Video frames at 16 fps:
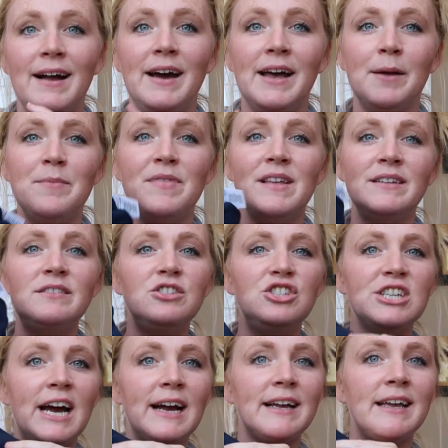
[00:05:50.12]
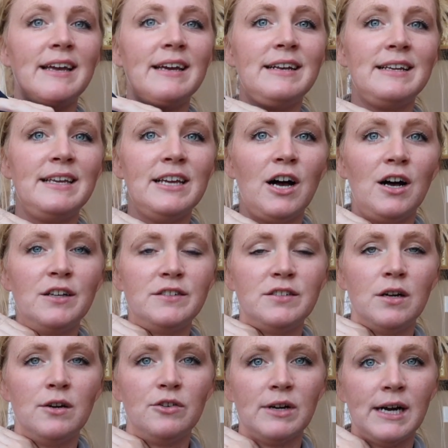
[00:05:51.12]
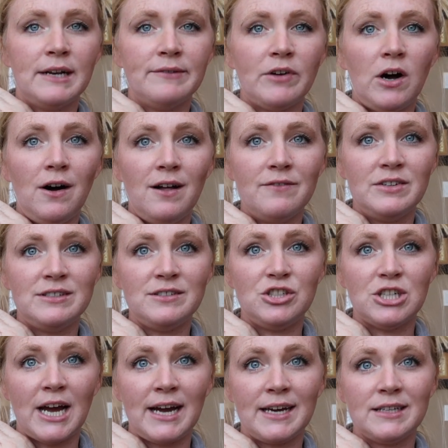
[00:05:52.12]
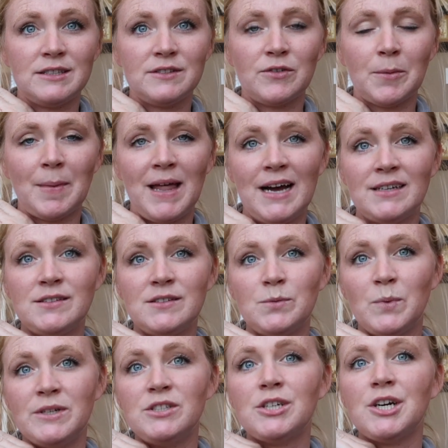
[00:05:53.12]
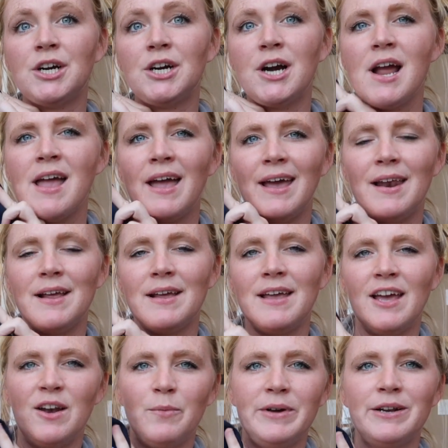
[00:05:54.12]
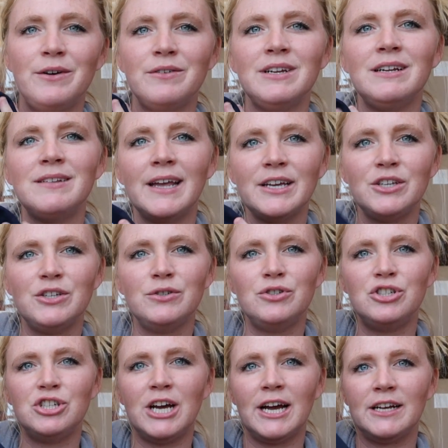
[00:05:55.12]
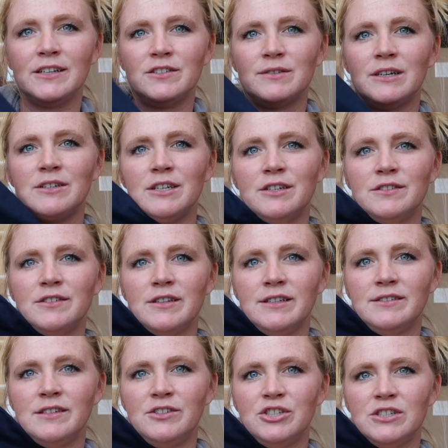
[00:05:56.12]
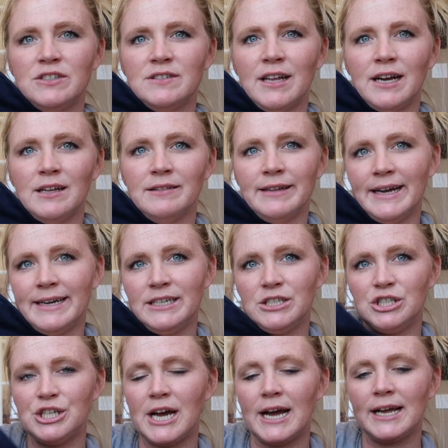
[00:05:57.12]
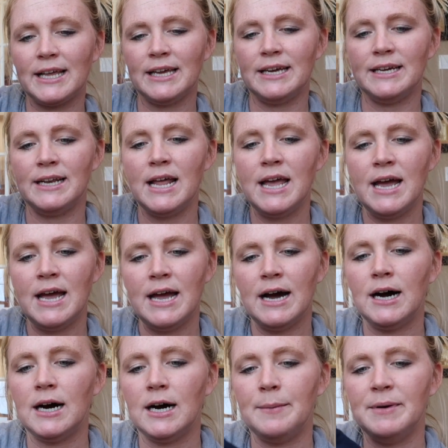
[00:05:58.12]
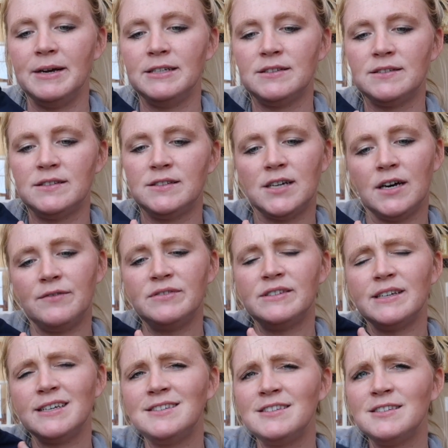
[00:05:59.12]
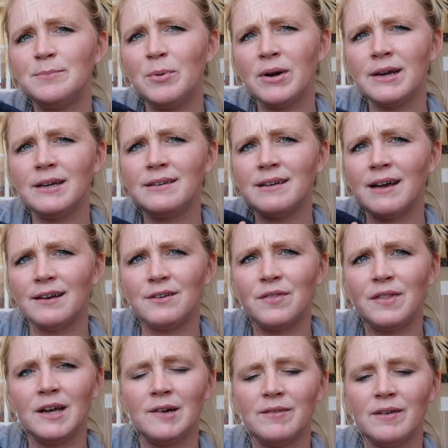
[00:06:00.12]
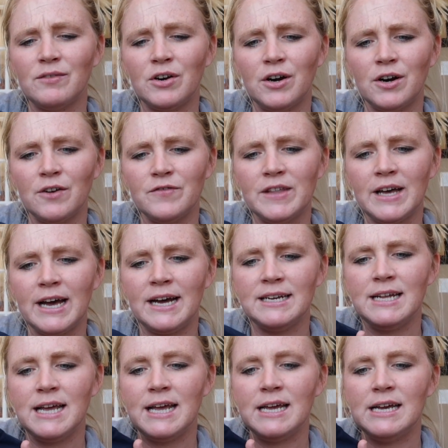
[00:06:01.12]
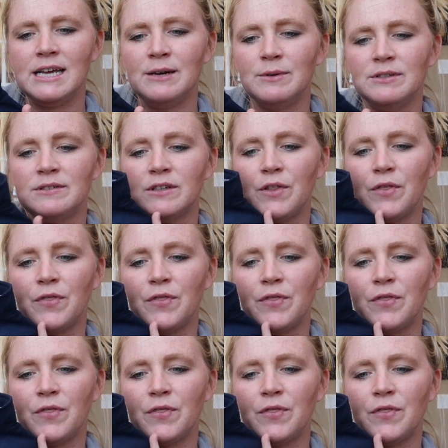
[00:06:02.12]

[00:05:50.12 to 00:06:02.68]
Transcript: I got him this jacket. He also grew out of all of his jackets from last winter. And again, we don't need like huge jackets around here, so this is just like a light jacket. It's Tough Skins brand. I don't think I've ever heard of that. It was